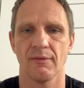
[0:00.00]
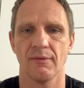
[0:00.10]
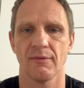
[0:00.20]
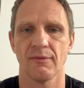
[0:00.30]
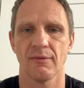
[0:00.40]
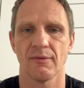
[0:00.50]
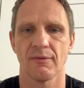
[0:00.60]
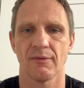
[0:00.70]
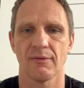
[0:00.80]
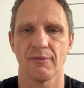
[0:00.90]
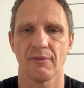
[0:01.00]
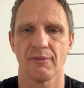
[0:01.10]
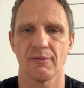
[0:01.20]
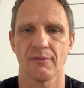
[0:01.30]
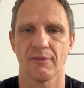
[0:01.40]

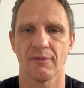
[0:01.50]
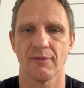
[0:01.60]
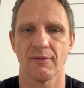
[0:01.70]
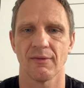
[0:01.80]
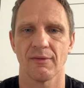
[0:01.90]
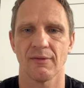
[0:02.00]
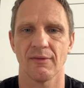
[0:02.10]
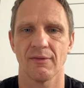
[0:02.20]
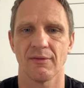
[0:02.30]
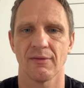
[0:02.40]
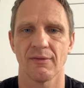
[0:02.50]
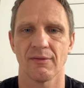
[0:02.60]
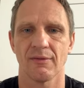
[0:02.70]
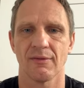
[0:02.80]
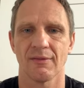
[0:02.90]

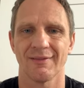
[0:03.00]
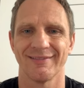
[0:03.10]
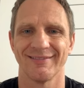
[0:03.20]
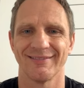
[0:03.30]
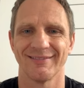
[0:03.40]
The person shown says nothing.